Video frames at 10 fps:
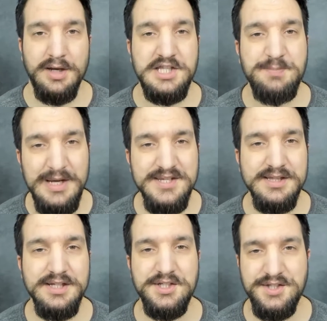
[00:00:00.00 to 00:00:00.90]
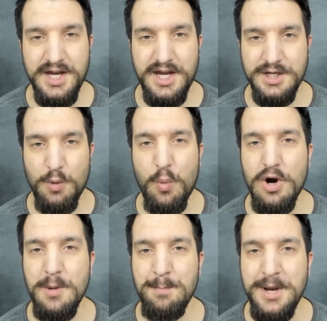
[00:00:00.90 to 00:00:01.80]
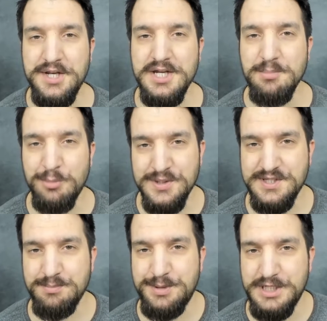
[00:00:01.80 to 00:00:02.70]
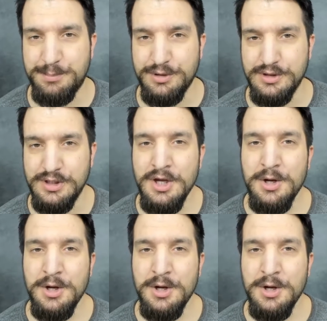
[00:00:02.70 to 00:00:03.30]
It's basically a day where many Muslim people